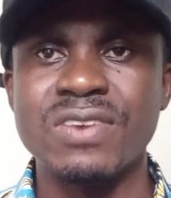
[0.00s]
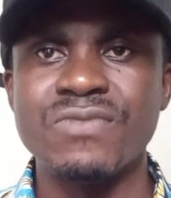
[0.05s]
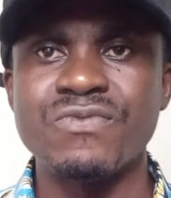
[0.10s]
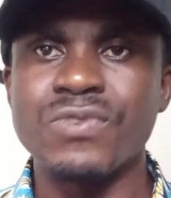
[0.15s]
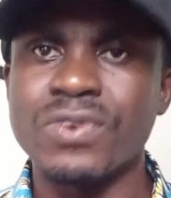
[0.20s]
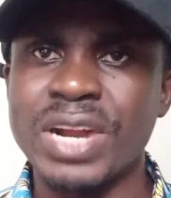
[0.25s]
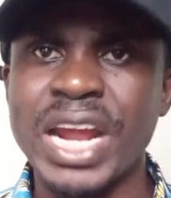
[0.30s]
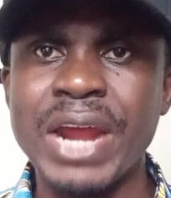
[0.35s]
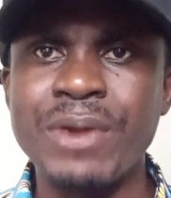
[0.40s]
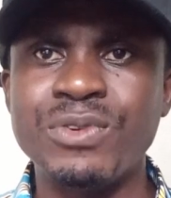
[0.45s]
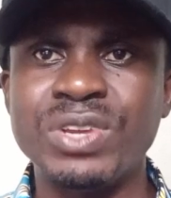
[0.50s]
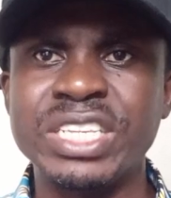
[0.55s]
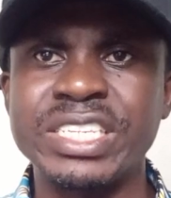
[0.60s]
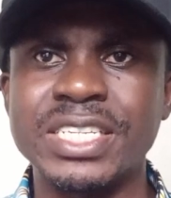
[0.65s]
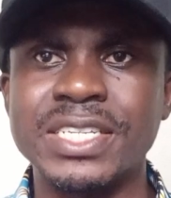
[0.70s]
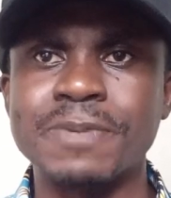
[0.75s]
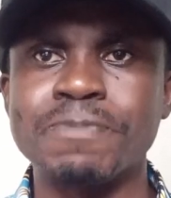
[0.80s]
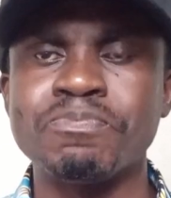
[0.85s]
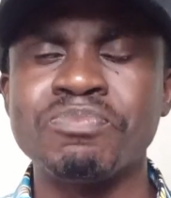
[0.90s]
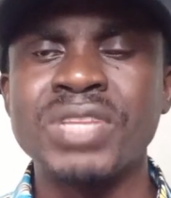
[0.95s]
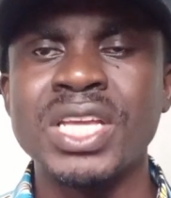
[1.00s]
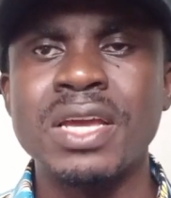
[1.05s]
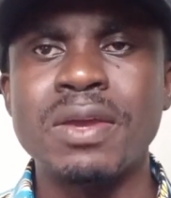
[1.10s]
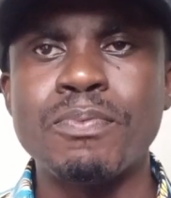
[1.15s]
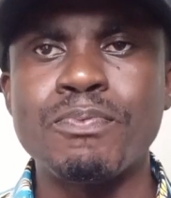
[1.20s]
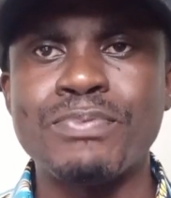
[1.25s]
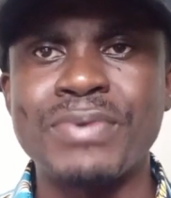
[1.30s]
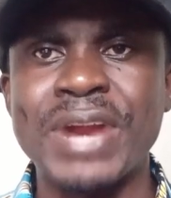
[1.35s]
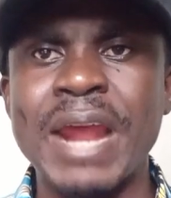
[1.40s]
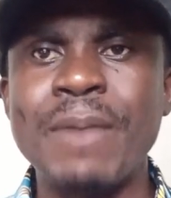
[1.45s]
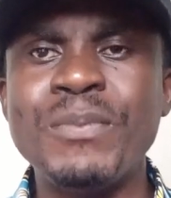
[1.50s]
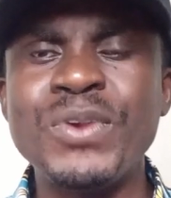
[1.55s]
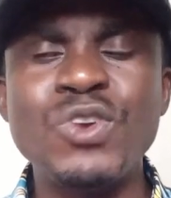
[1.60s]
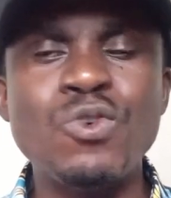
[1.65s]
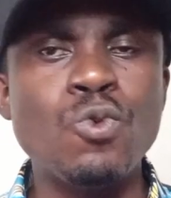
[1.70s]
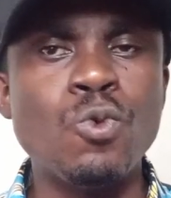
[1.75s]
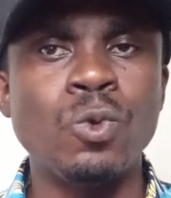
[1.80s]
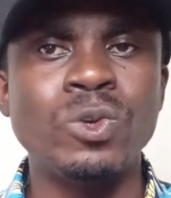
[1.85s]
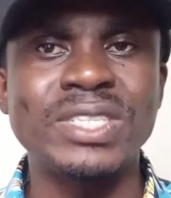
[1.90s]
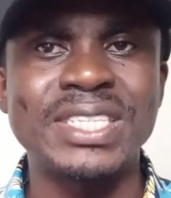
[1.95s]
For that reason, primary
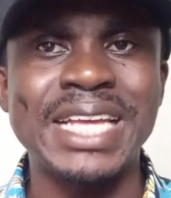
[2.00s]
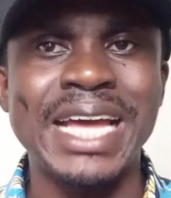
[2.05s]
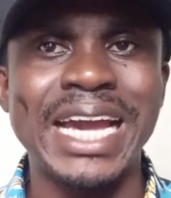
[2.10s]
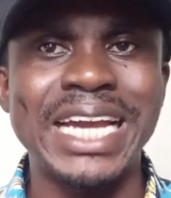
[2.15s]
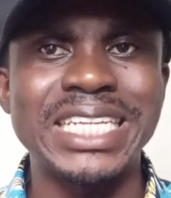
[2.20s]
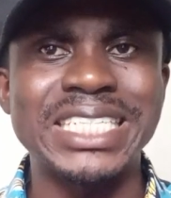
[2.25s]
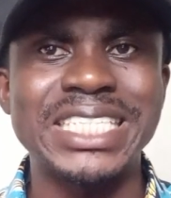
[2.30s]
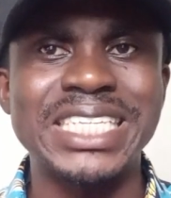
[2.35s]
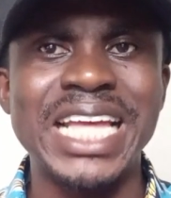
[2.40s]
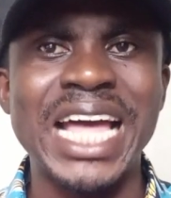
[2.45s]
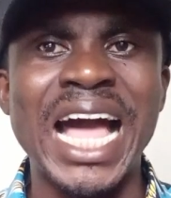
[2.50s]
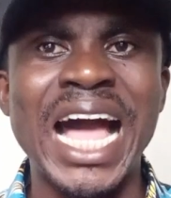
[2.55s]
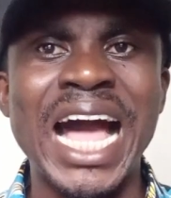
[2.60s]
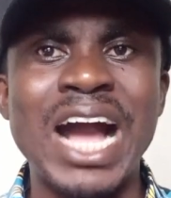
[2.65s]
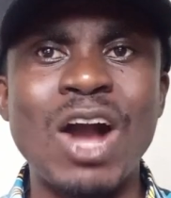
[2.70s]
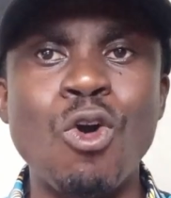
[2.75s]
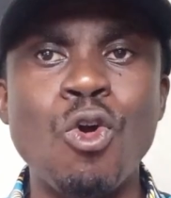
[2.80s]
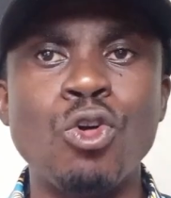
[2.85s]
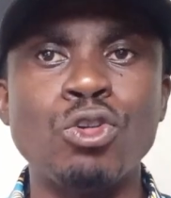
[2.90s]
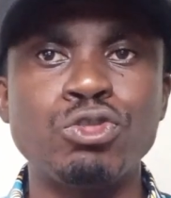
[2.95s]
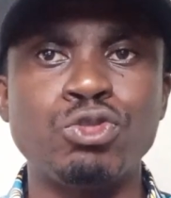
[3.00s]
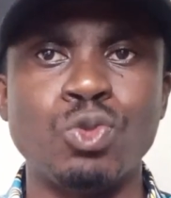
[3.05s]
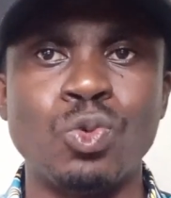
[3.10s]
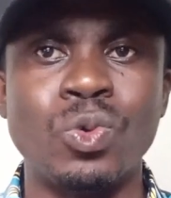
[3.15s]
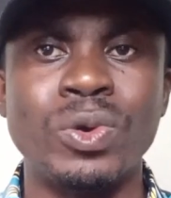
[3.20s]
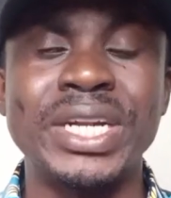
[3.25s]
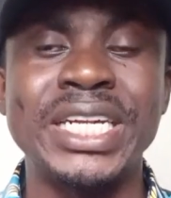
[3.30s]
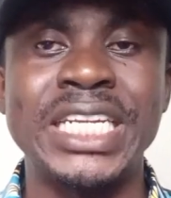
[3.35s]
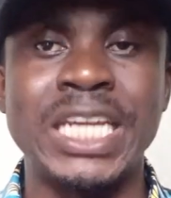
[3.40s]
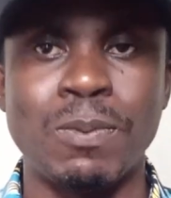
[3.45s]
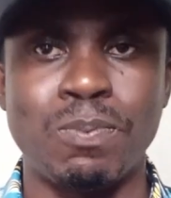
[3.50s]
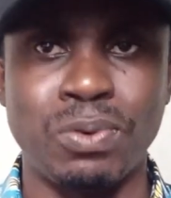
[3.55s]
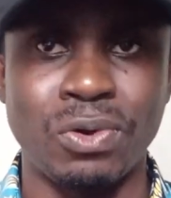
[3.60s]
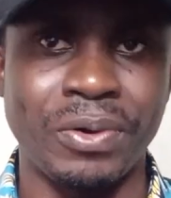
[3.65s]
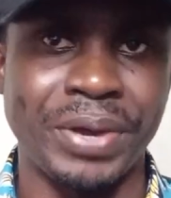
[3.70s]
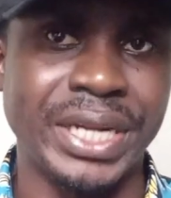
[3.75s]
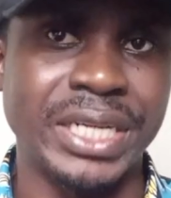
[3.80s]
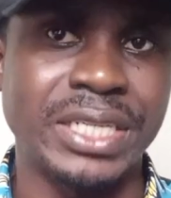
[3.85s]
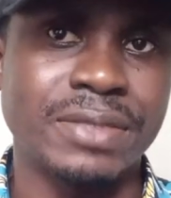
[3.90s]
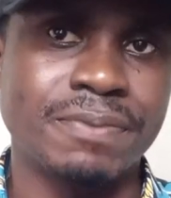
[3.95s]
oocytes are also
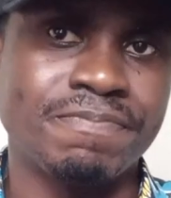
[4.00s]
diploid.